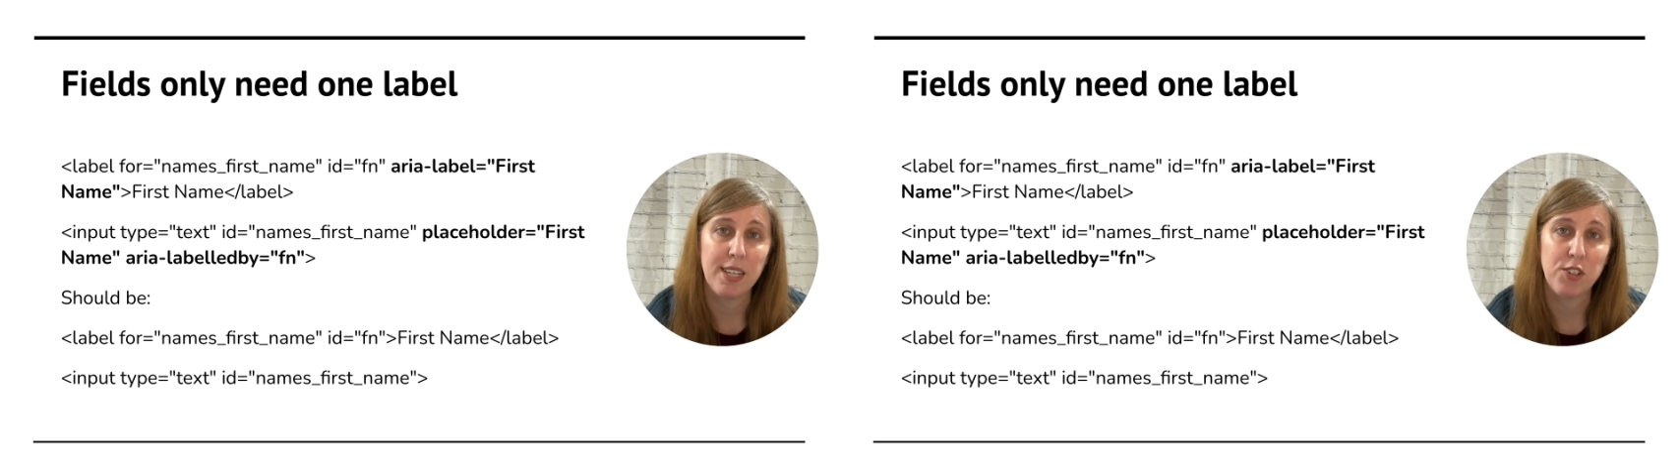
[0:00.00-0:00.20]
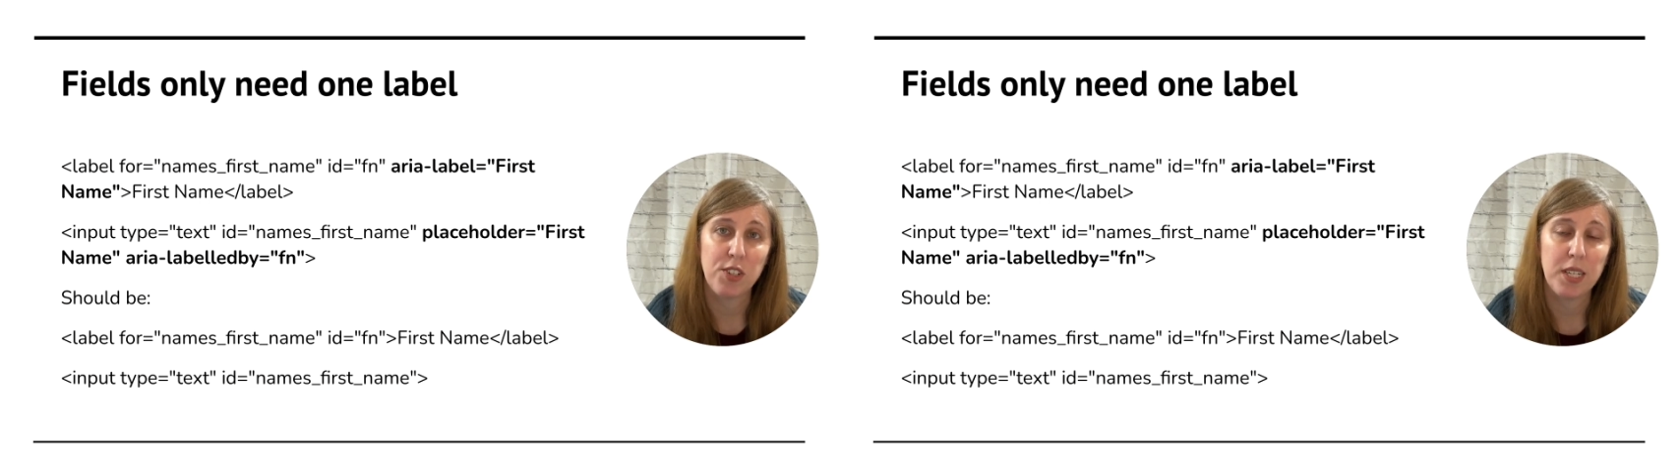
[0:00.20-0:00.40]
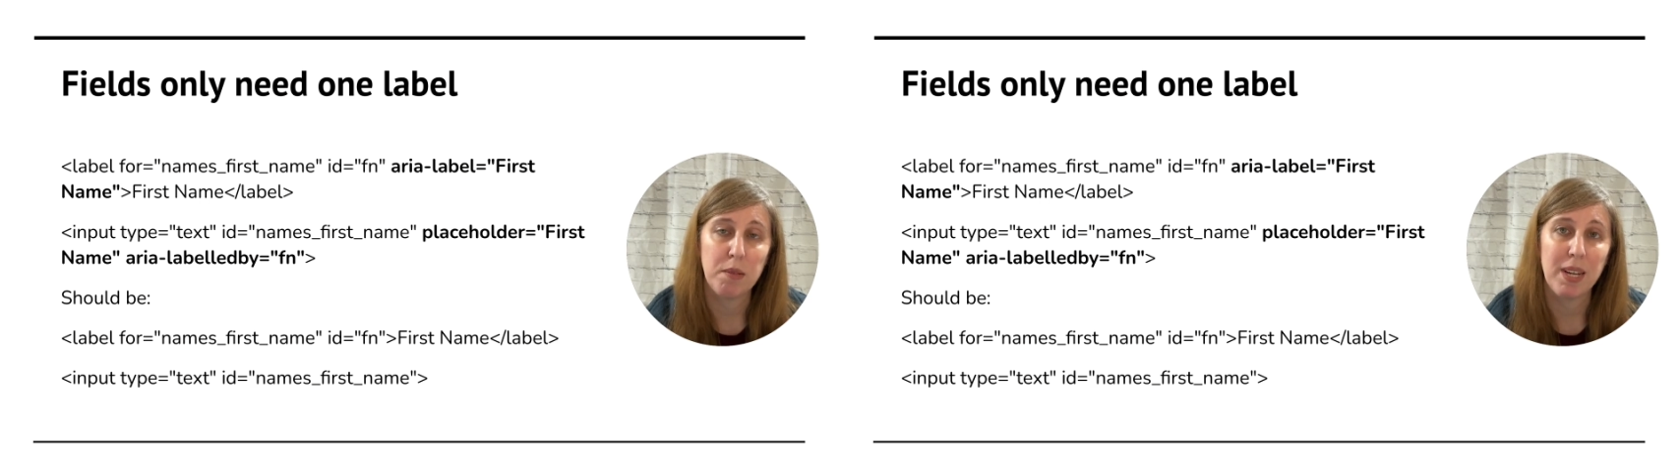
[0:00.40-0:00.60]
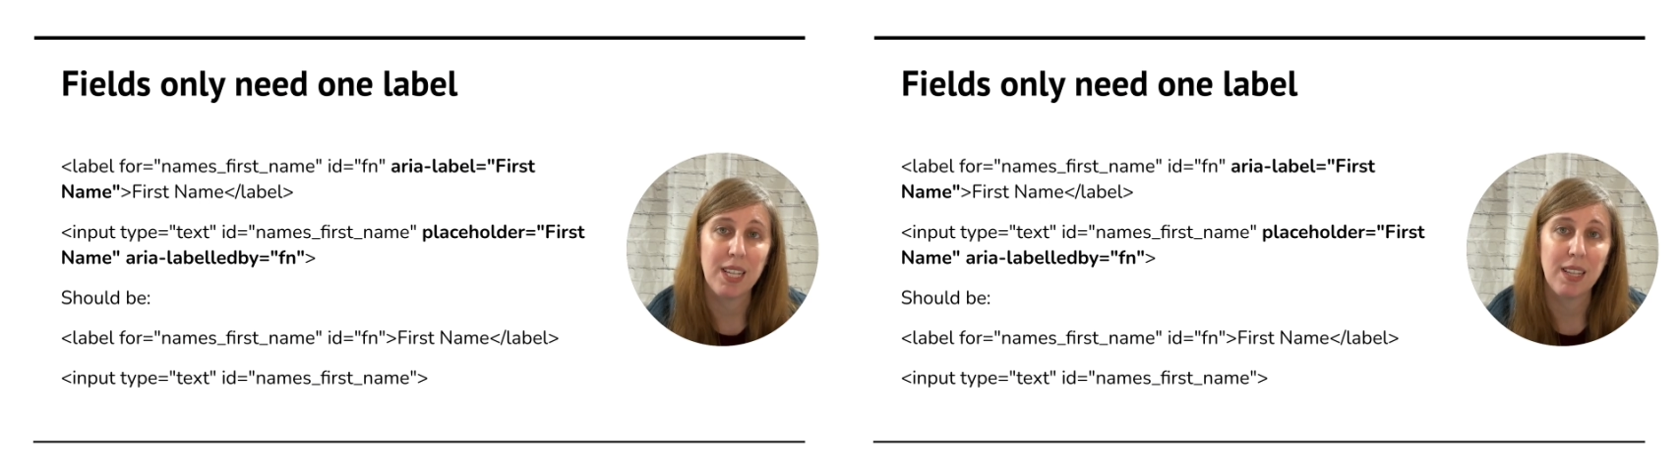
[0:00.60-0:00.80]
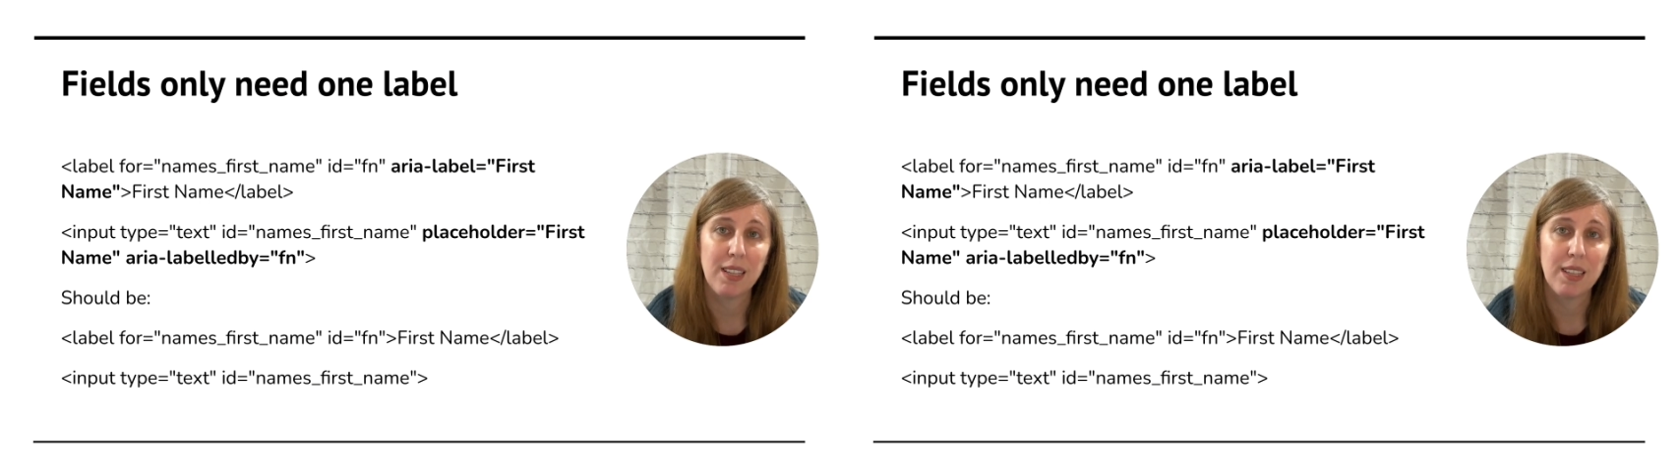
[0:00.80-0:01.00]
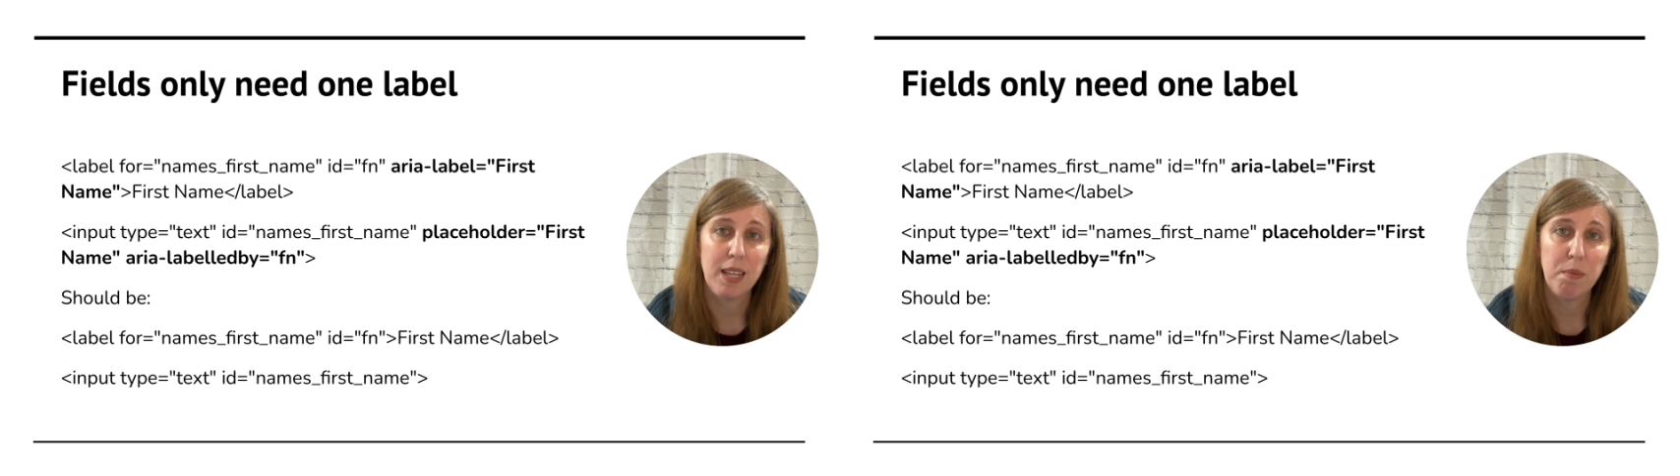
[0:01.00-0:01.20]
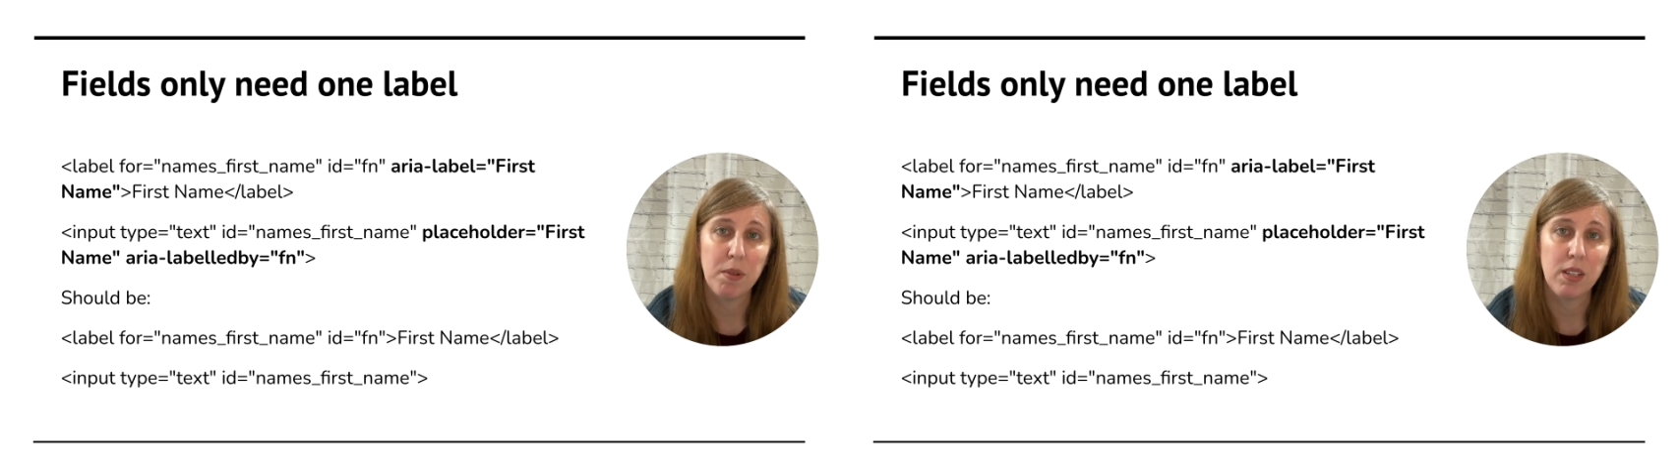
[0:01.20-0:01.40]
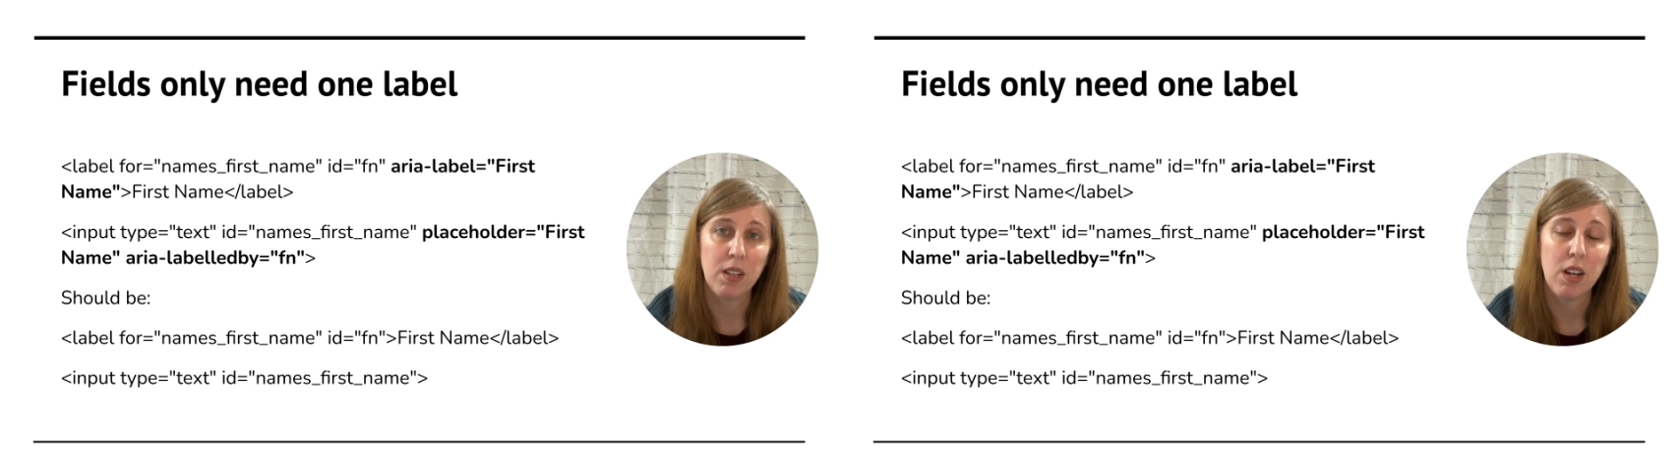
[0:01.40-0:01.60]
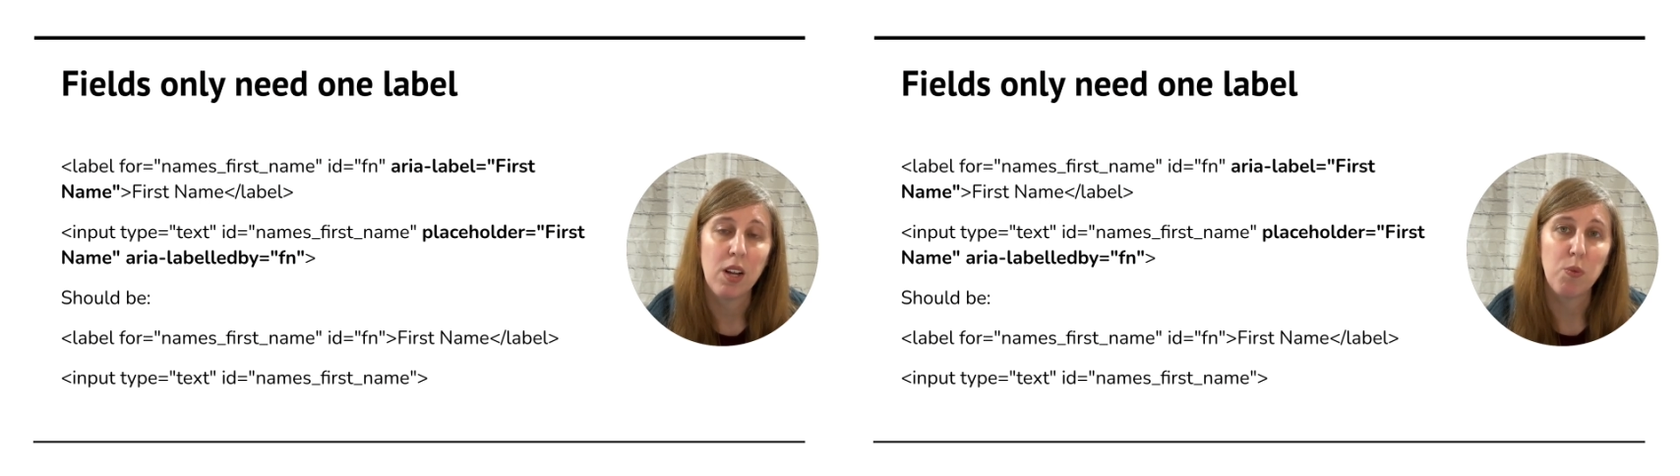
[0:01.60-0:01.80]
HTML label,